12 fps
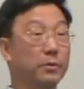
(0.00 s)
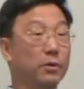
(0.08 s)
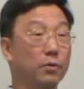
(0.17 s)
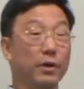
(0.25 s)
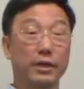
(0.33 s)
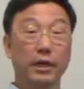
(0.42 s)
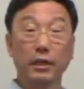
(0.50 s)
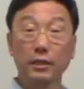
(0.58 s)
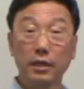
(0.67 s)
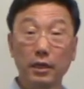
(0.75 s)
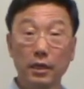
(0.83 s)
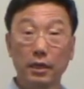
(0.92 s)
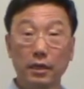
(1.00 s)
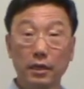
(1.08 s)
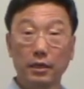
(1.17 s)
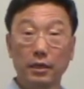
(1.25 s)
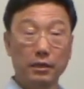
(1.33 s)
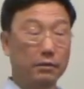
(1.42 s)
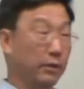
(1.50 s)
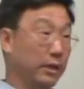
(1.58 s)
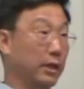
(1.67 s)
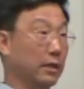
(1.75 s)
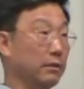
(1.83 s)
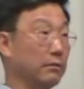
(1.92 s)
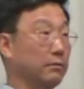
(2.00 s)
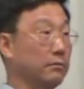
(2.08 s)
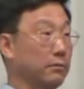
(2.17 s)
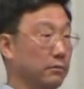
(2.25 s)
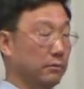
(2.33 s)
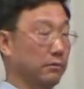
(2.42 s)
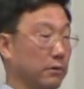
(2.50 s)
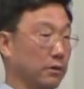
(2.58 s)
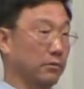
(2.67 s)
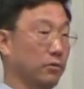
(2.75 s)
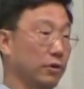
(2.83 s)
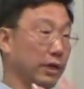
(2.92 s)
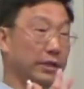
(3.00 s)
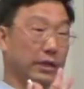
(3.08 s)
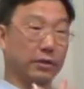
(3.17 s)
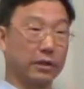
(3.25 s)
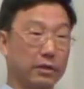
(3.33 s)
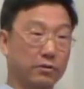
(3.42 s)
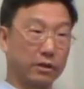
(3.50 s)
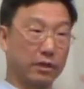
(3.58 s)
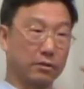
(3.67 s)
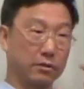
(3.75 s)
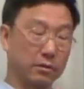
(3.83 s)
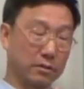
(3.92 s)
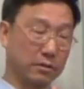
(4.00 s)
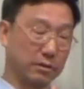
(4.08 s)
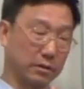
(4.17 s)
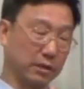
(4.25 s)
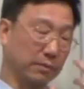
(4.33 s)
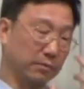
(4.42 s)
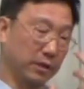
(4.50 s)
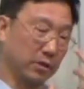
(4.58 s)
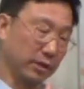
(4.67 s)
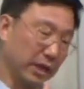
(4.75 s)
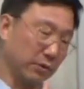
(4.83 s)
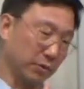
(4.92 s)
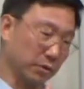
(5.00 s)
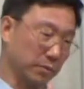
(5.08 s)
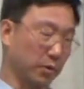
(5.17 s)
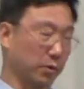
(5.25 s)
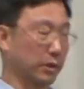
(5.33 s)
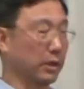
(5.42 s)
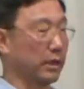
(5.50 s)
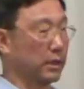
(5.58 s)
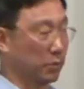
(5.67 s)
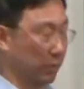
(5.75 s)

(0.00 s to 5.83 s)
of all, why not? Why not? Okay, new idea. Okay, look at same thing again once more. Okay, that's